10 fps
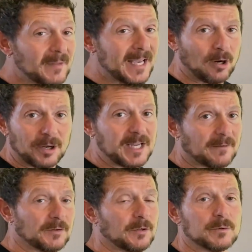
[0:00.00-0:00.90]
And all you
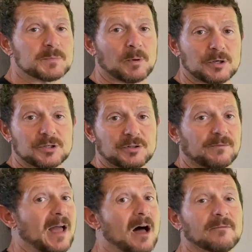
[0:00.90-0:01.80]
have to do is purchase your
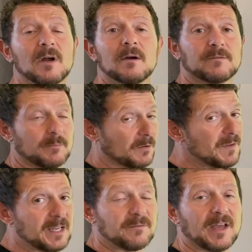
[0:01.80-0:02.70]
valve from your
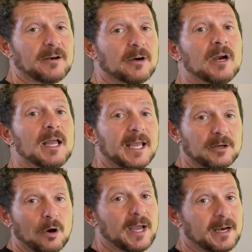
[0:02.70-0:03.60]
Viega vendor and
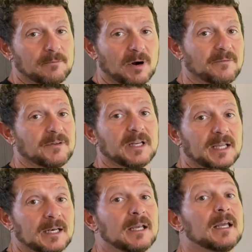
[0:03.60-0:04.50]
go ahead and rough it
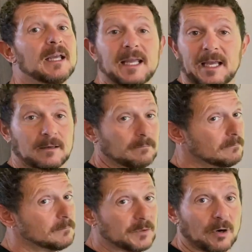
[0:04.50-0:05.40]
in, and
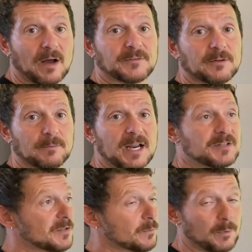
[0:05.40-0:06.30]
you're off to the
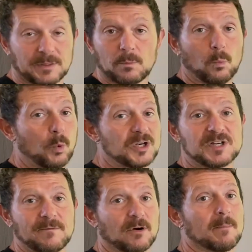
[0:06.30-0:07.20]
races with
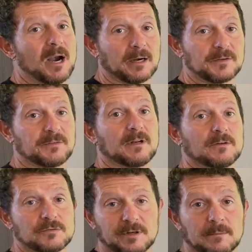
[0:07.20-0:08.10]
whichever American
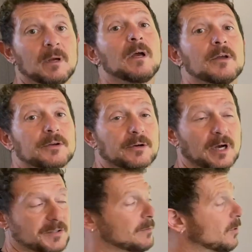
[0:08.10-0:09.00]
Standard trim your
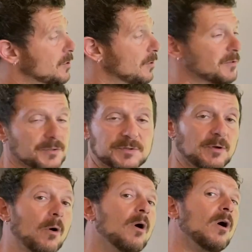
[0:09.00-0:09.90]
customer chooses.
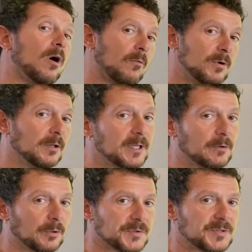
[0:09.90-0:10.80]
So a really
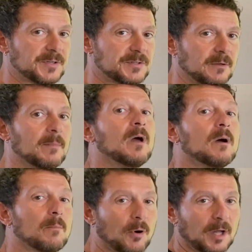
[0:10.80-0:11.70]
cool system
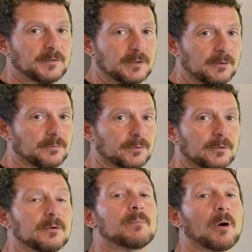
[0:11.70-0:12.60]
brought to you
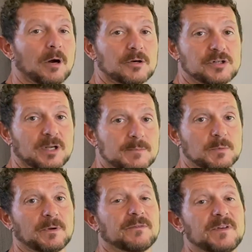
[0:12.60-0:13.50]
through partnerships
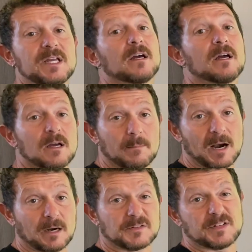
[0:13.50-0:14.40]
with Viega,
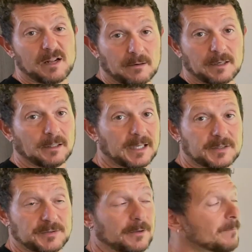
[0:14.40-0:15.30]
American Standard, and
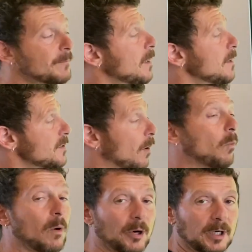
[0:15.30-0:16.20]
Lixil. So
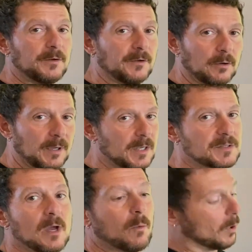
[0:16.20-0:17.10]
what we're gonna do
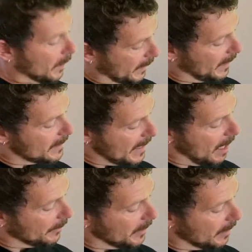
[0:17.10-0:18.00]
is we're gonna get
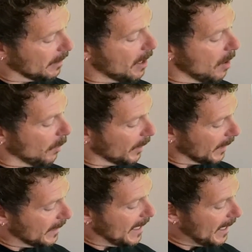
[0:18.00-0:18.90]
down here, we're gonna
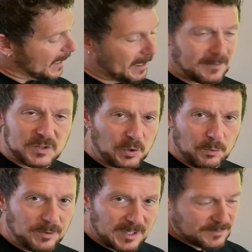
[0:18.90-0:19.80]
get into
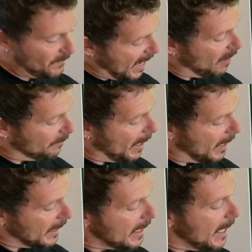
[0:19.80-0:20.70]
this valve
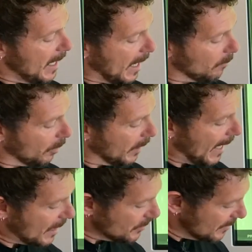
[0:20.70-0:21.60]
body, and we're gonna
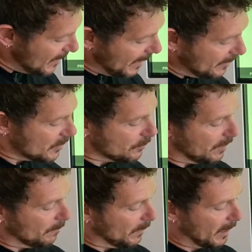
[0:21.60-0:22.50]
actually take this
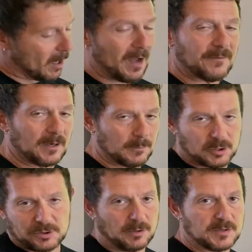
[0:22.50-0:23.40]
trim ring off, and I'm gonna
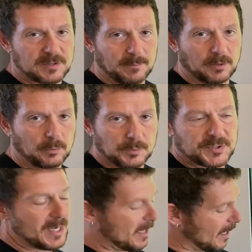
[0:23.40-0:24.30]
show you some of the cool
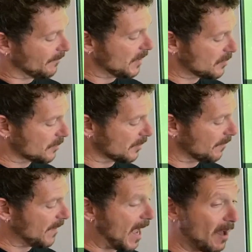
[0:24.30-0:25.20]
standout features of the
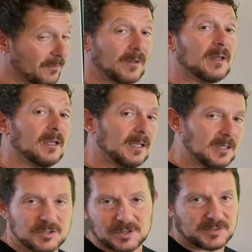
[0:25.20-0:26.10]
valve
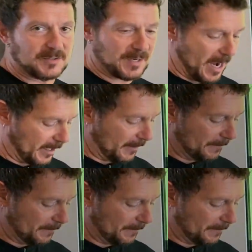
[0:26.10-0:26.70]
in just a second.